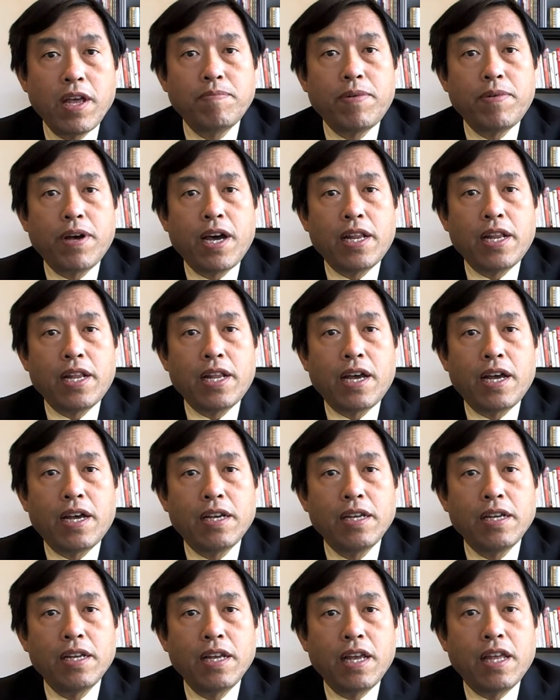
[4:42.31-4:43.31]

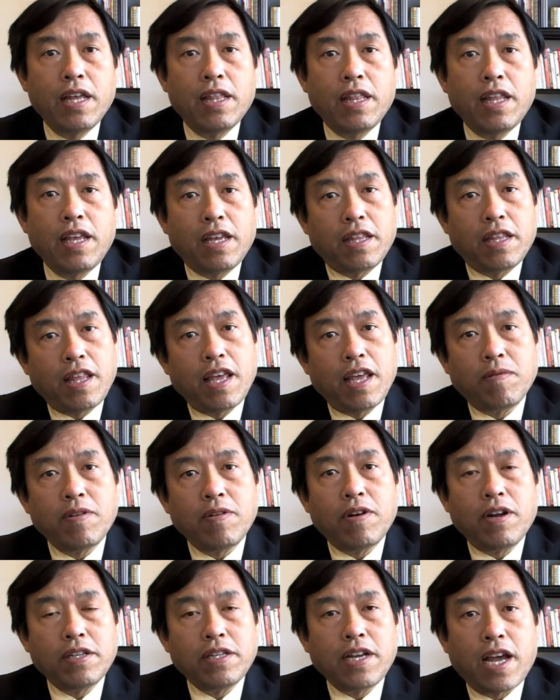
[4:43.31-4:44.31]
but they
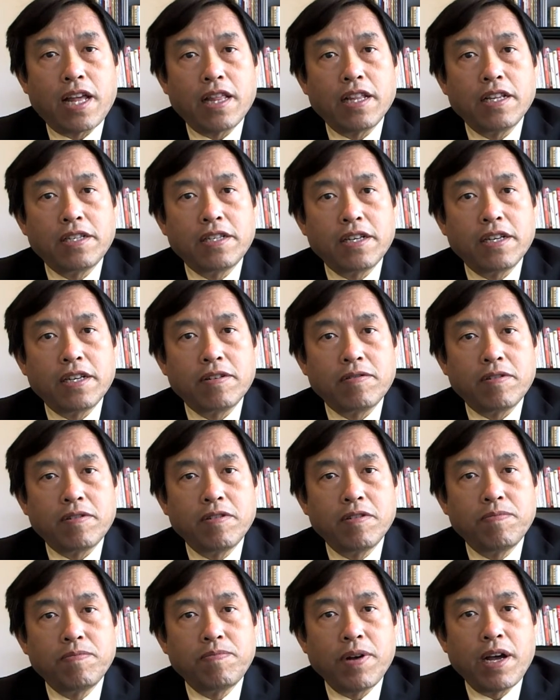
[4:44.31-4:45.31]
were a challenging
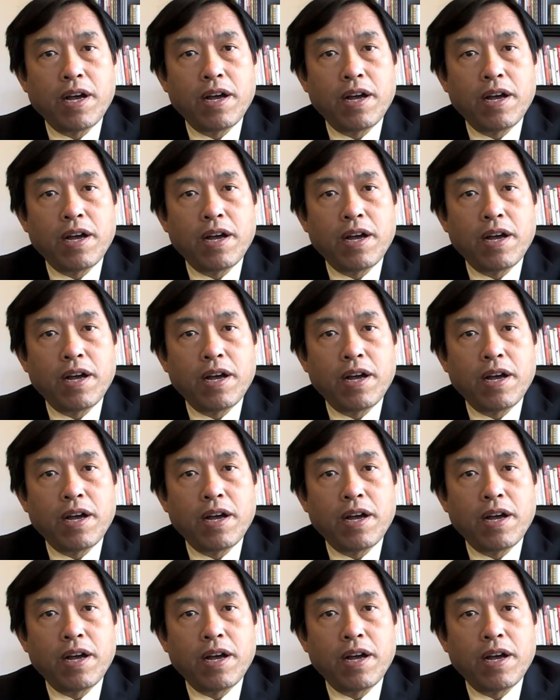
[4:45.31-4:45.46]
group.